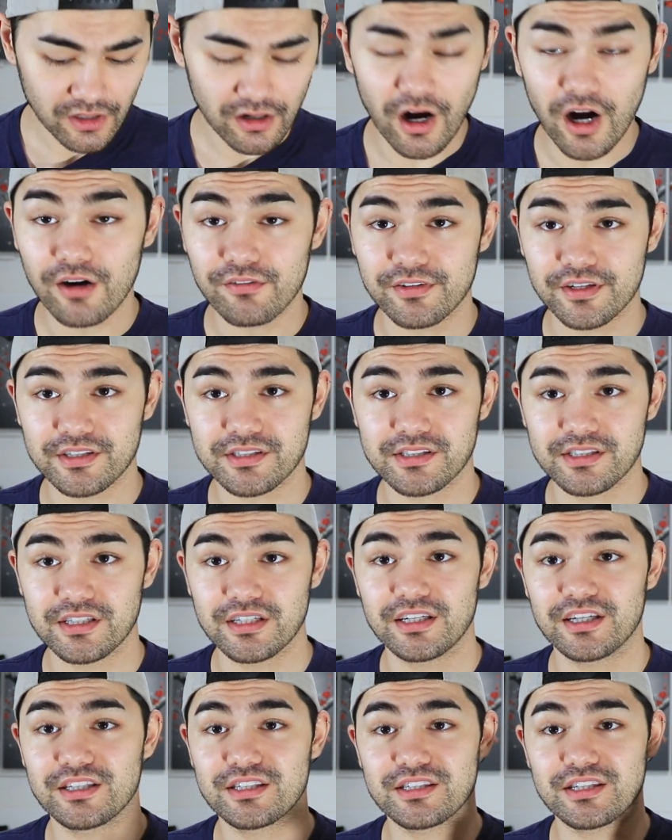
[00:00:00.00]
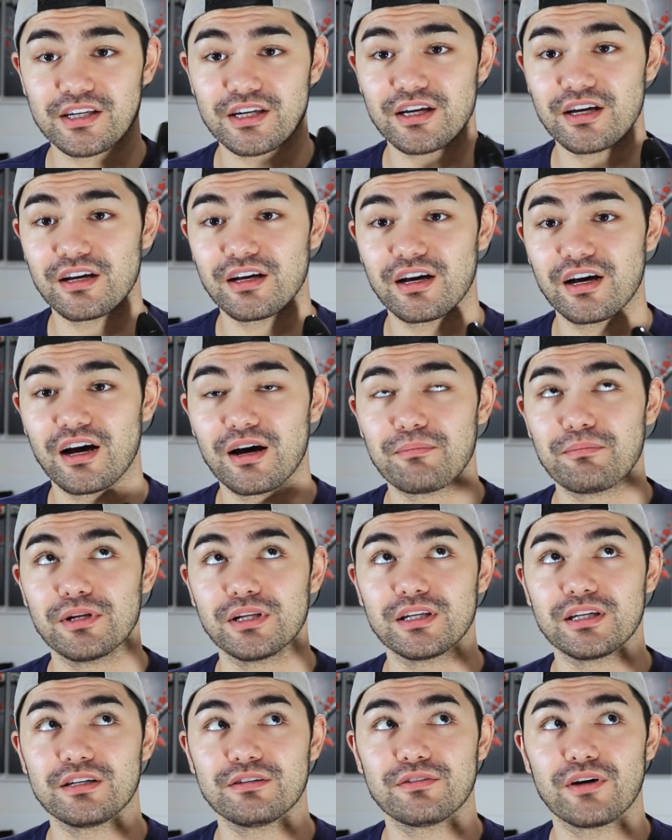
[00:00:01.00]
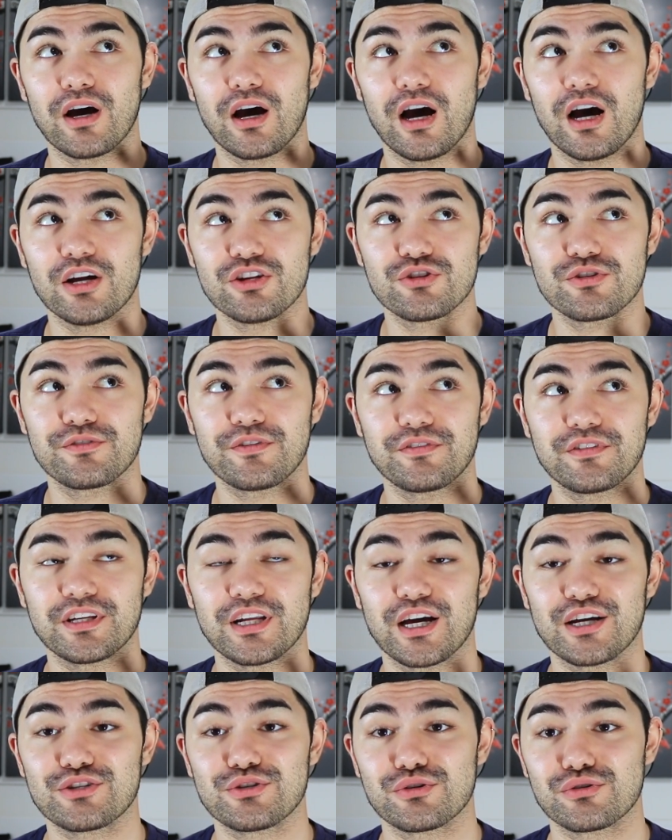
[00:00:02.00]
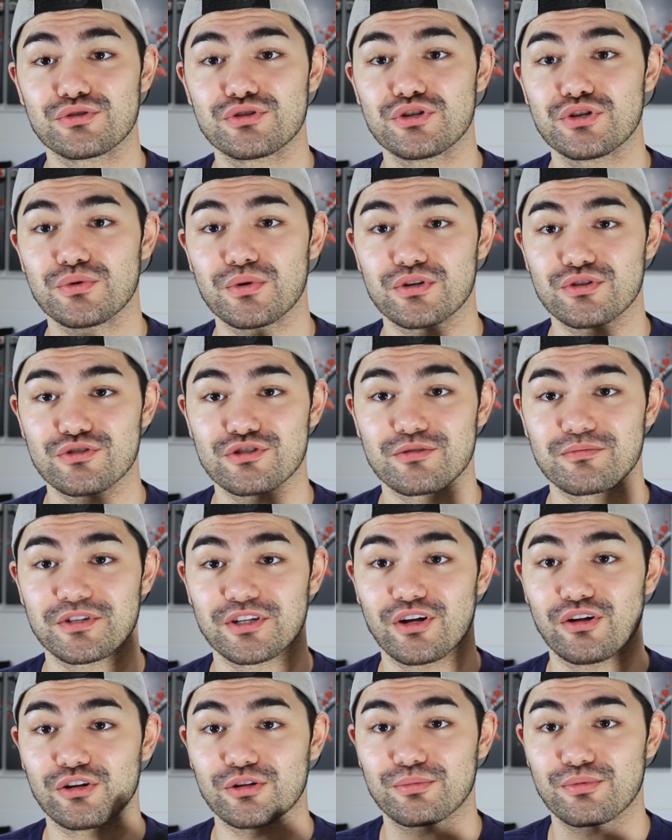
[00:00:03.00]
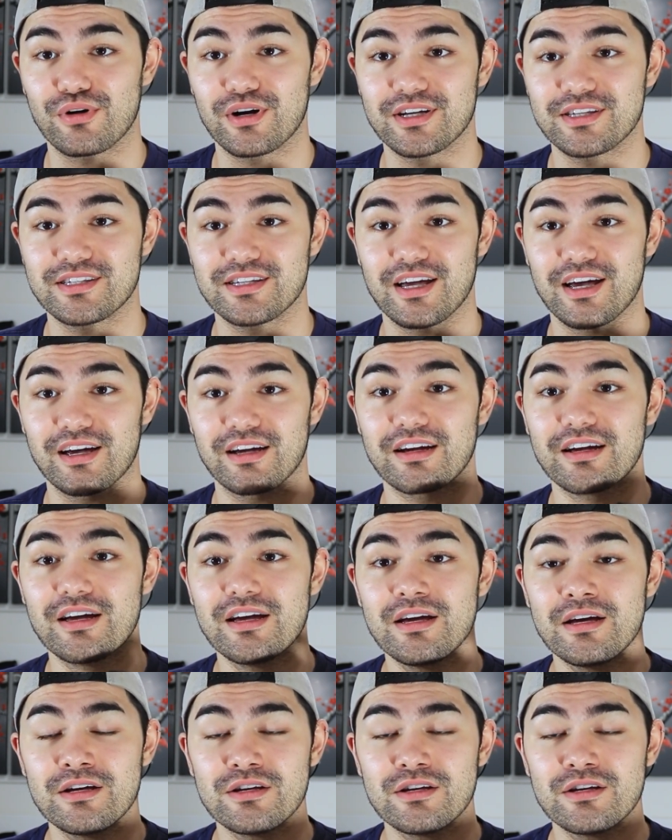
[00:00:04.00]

Obviously it's, I believe, $159 to a $200 something price tag,